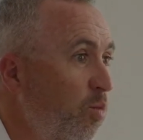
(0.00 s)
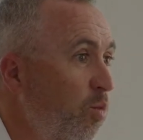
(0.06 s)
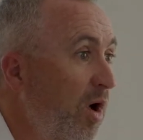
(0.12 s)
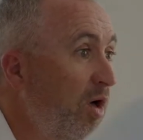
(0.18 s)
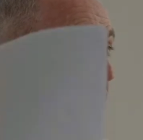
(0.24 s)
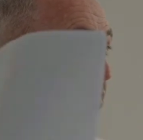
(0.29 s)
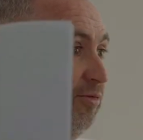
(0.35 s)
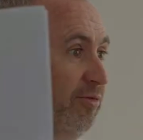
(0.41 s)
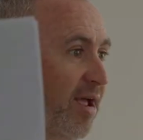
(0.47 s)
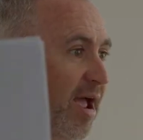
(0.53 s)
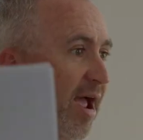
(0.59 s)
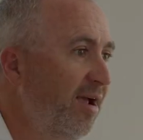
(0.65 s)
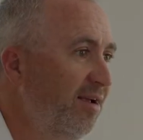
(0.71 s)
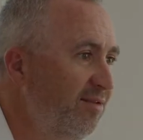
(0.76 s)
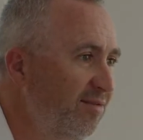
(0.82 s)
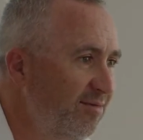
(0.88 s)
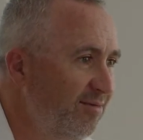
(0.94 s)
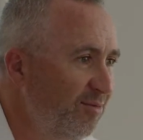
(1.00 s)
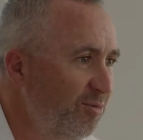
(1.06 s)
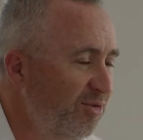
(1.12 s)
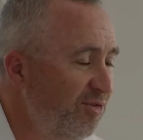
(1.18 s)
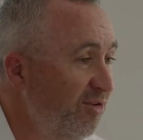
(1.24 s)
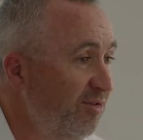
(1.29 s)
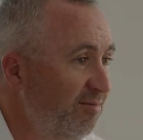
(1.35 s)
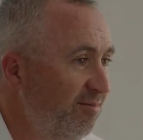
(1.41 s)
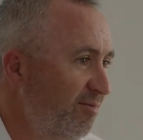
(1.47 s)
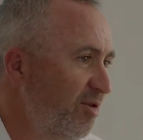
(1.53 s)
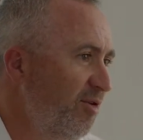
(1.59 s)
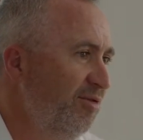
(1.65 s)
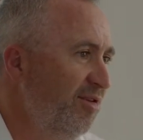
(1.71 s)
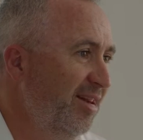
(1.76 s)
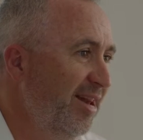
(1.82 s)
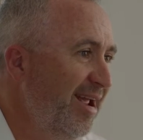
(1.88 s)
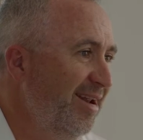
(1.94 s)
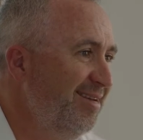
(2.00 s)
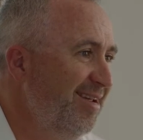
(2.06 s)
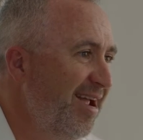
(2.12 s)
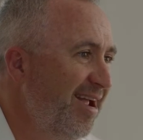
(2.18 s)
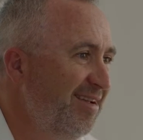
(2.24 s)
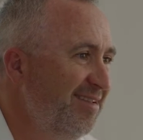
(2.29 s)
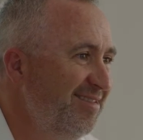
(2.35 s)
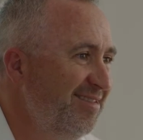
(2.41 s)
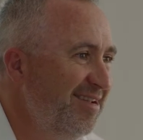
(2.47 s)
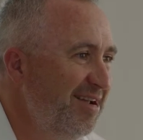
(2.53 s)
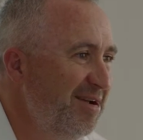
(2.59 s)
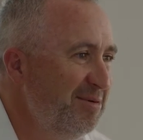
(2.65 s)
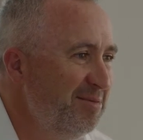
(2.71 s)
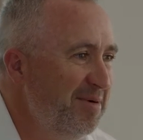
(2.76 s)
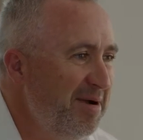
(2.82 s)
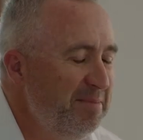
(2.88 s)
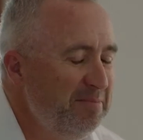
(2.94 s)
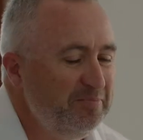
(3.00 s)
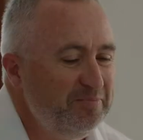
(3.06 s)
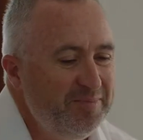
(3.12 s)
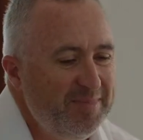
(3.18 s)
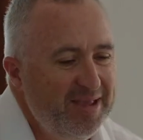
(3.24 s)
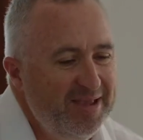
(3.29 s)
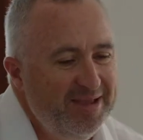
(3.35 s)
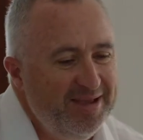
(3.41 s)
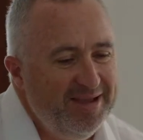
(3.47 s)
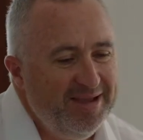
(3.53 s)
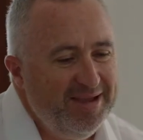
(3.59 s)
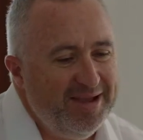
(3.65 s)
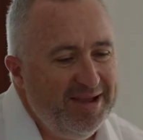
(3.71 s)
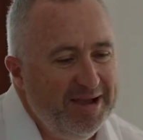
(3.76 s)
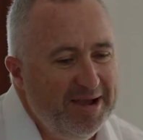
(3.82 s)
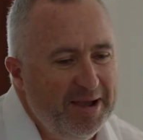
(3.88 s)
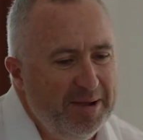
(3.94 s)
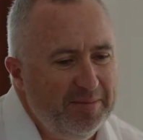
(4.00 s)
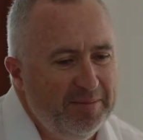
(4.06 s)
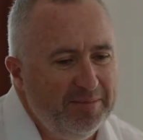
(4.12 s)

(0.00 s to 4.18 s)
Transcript: wealth tax, which is obviously land tax. So how